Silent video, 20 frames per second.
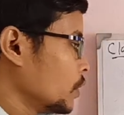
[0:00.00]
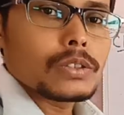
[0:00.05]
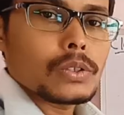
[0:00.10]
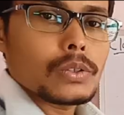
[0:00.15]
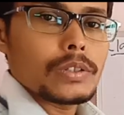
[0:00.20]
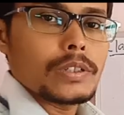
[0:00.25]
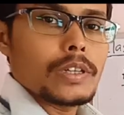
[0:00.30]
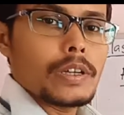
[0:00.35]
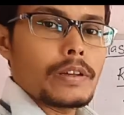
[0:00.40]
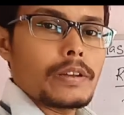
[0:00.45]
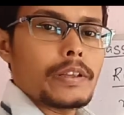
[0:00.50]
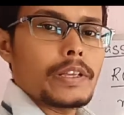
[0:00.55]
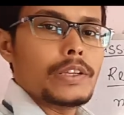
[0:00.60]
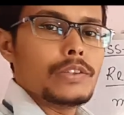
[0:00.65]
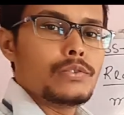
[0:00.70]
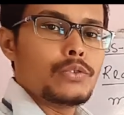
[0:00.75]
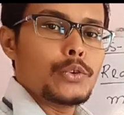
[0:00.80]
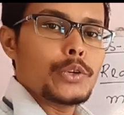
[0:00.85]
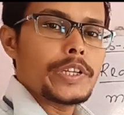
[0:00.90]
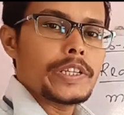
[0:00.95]
So here
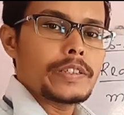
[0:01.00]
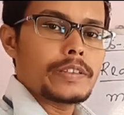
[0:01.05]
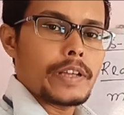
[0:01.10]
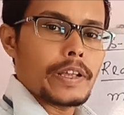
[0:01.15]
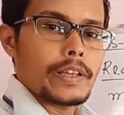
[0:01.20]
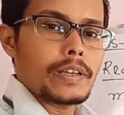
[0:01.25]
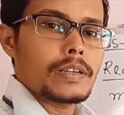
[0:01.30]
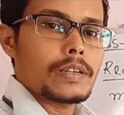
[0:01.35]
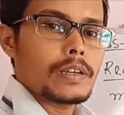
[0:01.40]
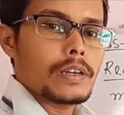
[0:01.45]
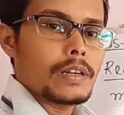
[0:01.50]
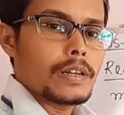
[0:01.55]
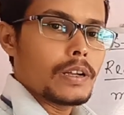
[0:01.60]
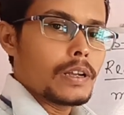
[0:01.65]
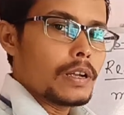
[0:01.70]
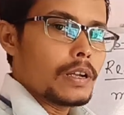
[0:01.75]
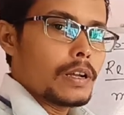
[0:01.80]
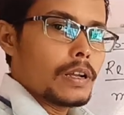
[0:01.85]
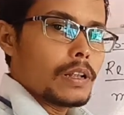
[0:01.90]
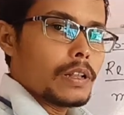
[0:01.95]
if we take
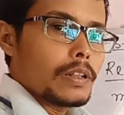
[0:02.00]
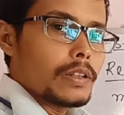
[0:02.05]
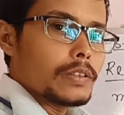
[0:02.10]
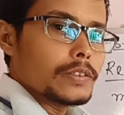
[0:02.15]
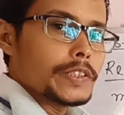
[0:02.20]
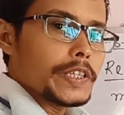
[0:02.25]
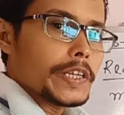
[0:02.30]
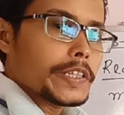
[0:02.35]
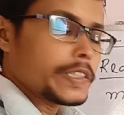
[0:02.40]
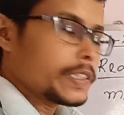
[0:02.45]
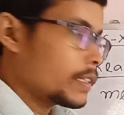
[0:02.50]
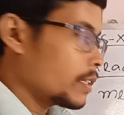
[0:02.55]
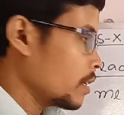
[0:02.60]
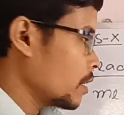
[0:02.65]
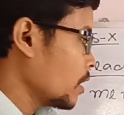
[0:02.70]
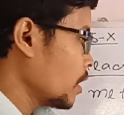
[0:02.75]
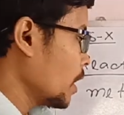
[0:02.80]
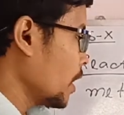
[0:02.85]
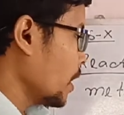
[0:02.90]
just